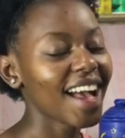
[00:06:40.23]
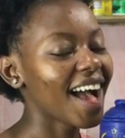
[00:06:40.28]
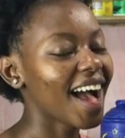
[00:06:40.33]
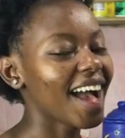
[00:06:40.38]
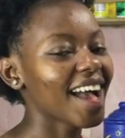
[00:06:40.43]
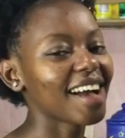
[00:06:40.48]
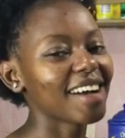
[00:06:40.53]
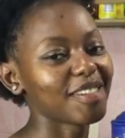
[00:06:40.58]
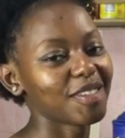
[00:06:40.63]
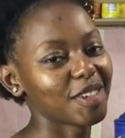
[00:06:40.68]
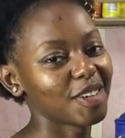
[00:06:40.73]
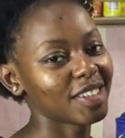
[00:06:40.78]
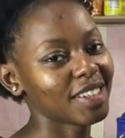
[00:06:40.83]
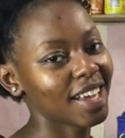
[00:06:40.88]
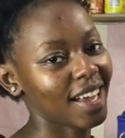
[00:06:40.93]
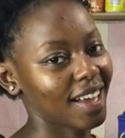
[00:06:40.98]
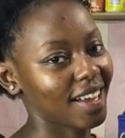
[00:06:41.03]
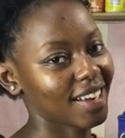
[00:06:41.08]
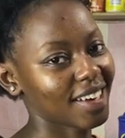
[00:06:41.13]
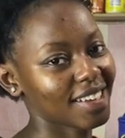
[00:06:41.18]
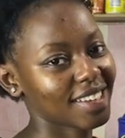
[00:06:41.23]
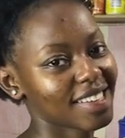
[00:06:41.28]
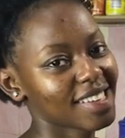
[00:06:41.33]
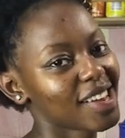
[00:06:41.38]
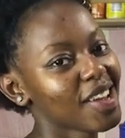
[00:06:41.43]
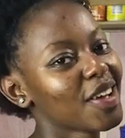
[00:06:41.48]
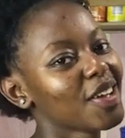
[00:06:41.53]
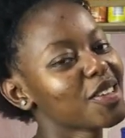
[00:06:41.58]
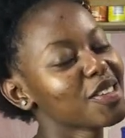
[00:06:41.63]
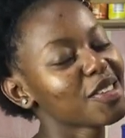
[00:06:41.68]
I have not hacked
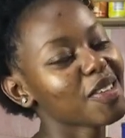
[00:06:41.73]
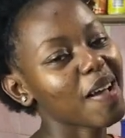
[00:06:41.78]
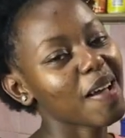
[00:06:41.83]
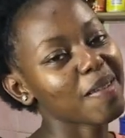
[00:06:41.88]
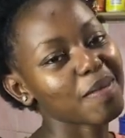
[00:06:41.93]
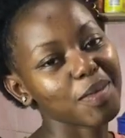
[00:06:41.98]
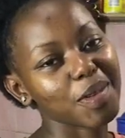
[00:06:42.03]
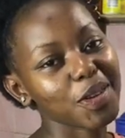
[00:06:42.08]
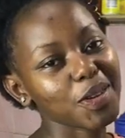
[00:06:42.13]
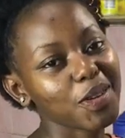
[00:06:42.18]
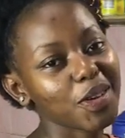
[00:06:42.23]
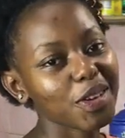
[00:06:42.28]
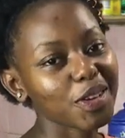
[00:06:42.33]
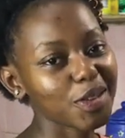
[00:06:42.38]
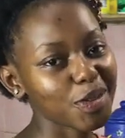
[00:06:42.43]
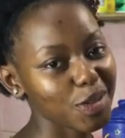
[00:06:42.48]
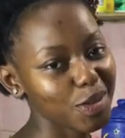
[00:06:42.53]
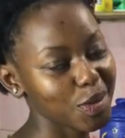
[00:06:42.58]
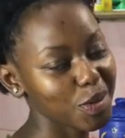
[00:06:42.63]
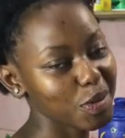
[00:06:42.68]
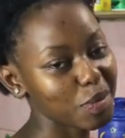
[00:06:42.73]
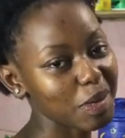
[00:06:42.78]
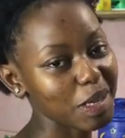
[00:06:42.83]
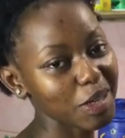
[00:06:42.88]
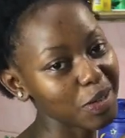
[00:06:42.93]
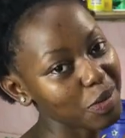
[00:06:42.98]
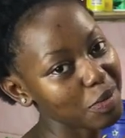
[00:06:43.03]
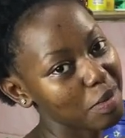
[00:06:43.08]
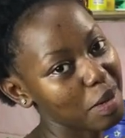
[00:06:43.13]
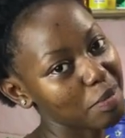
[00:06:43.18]
so I'm not going to zoom
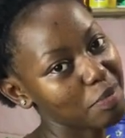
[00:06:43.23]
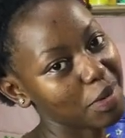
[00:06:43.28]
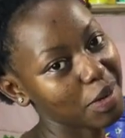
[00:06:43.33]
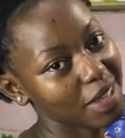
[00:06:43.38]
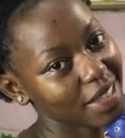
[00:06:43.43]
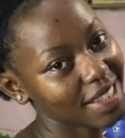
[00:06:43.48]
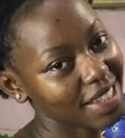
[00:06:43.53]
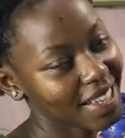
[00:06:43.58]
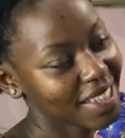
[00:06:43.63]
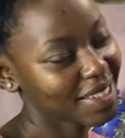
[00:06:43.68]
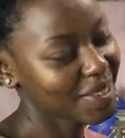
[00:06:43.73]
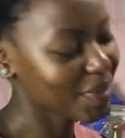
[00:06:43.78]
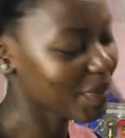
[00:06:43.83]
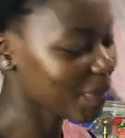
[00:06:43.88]
into my process